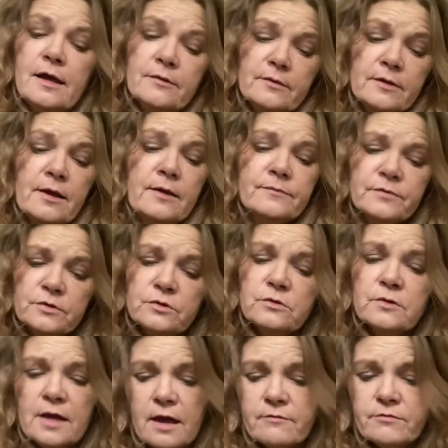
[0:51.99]
yeah, a
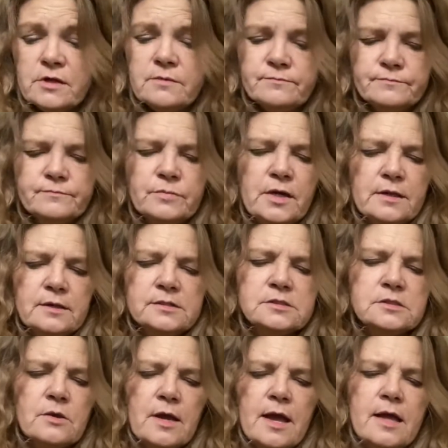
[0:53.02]
little heavy, but let's
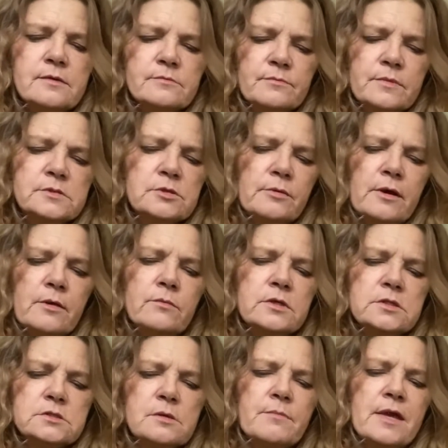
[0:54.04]
go ahead. Mystery,
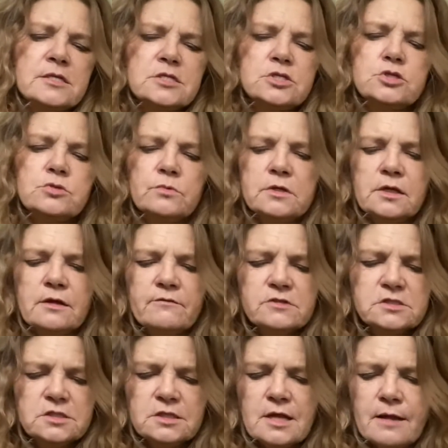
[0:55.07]
what's the message you want to give
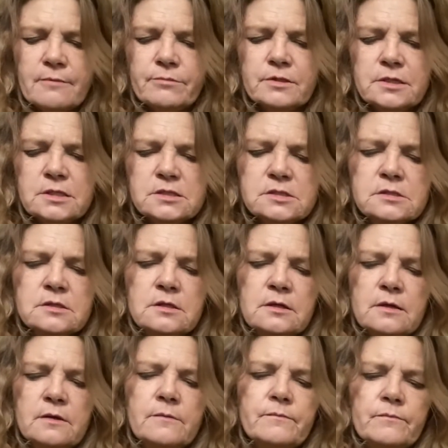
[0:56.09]
us today, please?
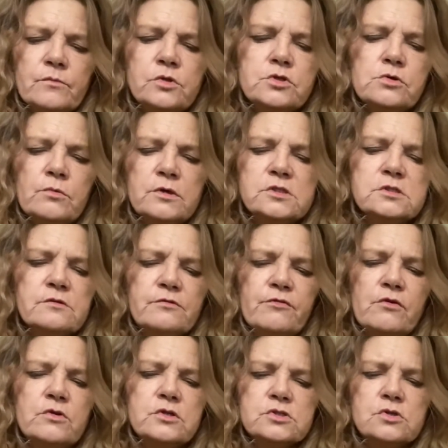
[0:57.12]
What do you want us to
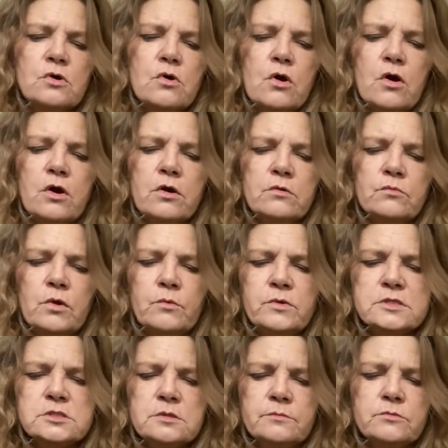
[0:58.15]
focus on? What
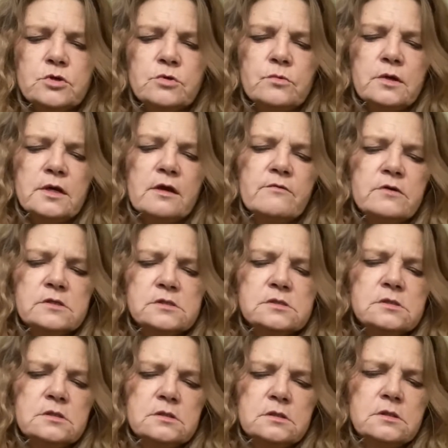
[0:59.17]
wisdom do you want to give
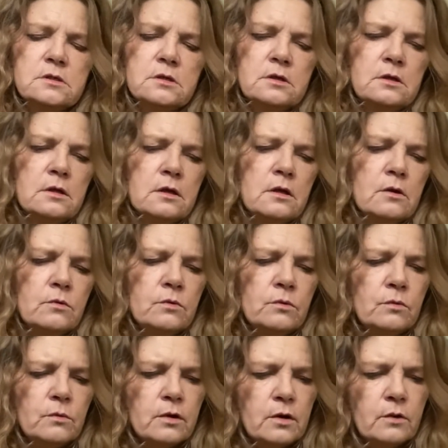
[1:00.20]
us?
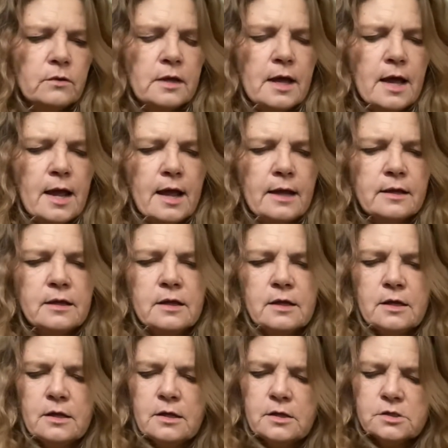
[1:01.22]
Ooh, okay.
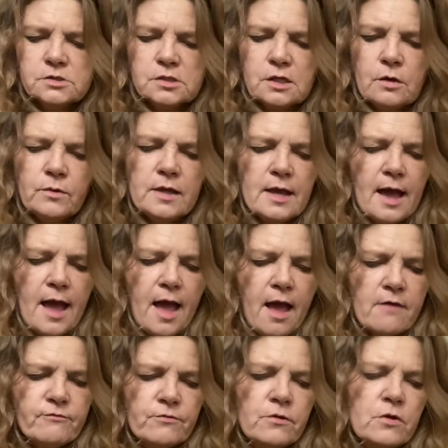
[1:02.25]
So we
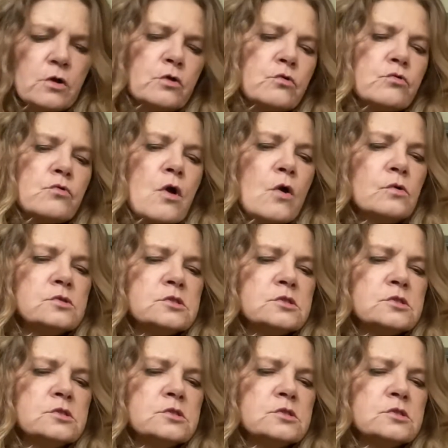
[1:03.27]
have Crow